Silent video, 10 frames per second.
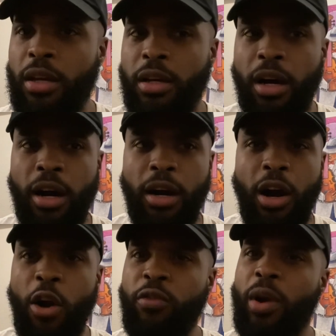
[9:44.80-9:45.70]
uh,
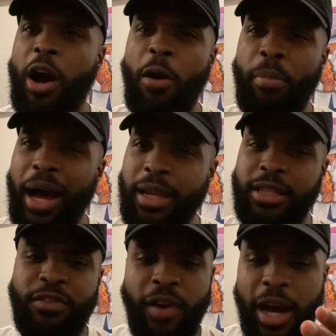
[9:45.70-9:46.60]
overall
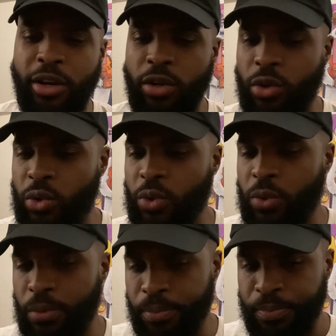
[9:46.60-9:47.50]
balanced fighter who,
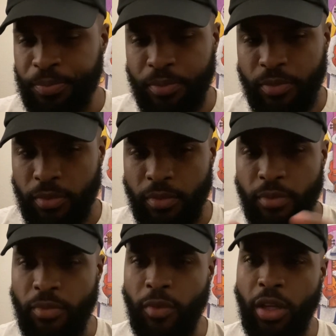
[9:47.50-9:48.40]

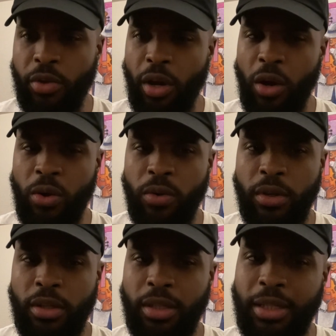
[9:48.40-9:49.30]
you know,
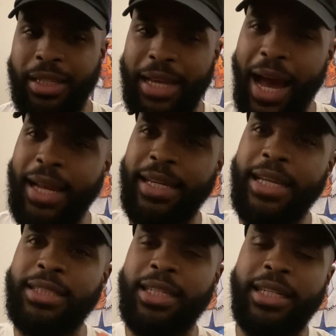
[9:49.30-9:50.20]
got
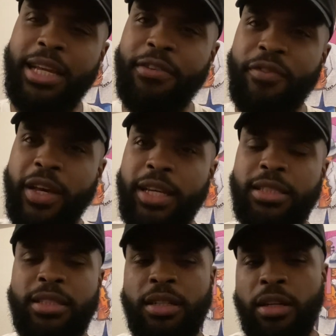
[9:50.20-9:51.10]
decent
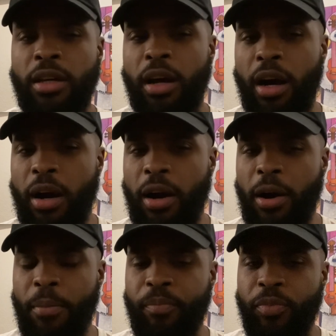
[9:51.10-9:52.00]
defense.
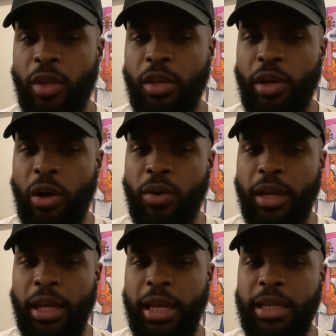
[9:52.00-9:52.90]
Um, you know,
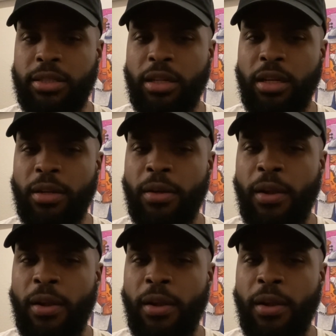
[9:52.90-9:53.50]
he's a